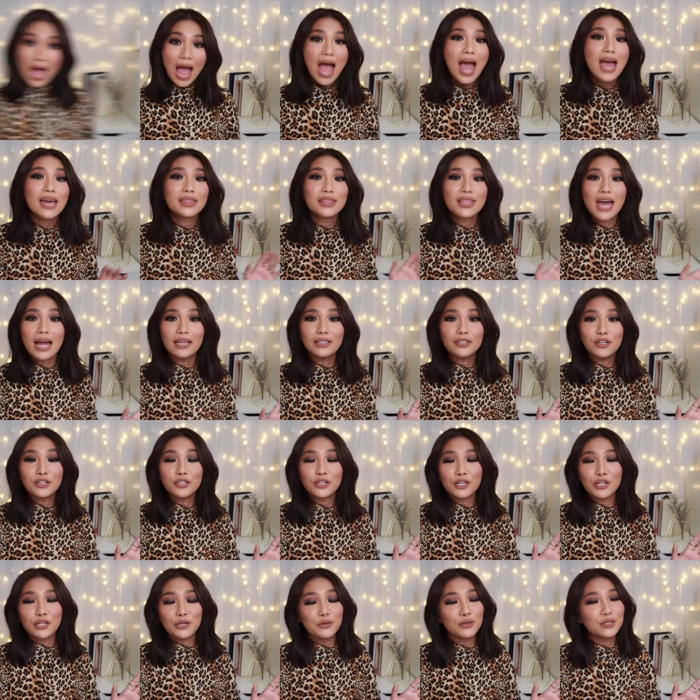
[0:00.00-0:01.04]
And that
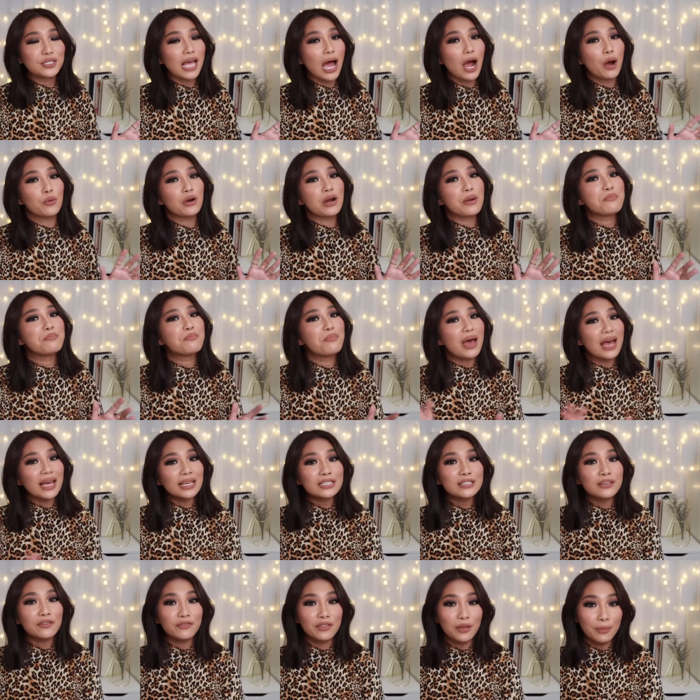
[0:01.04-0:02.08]
concludes our
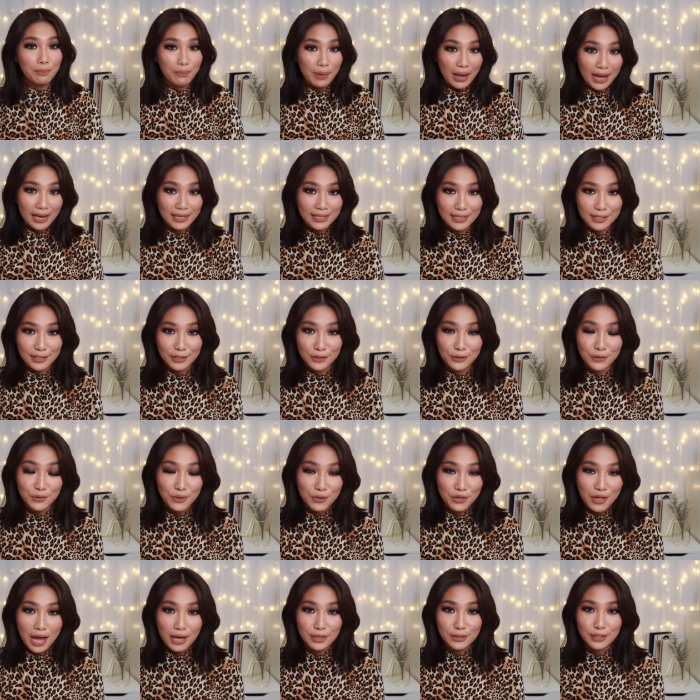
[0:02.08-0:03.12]
Best of the Best
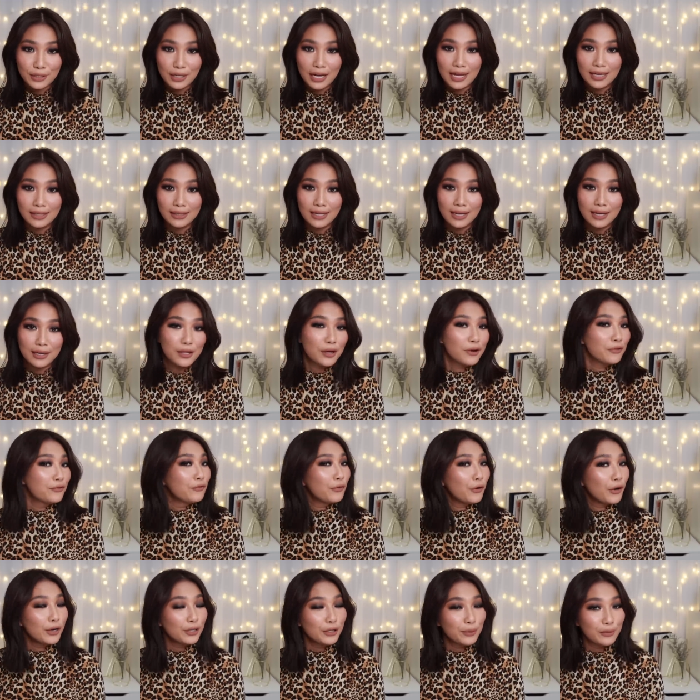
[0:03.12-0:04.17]
2018
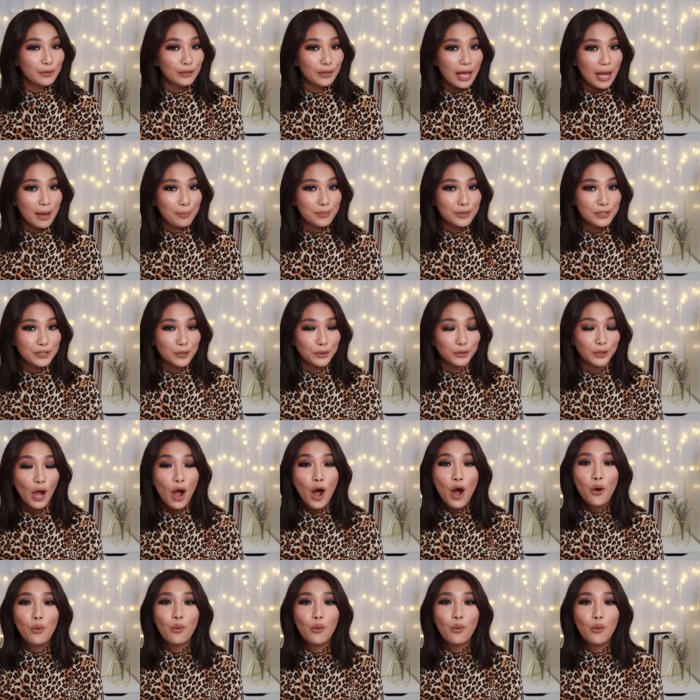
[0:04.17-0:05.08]
affordable episode.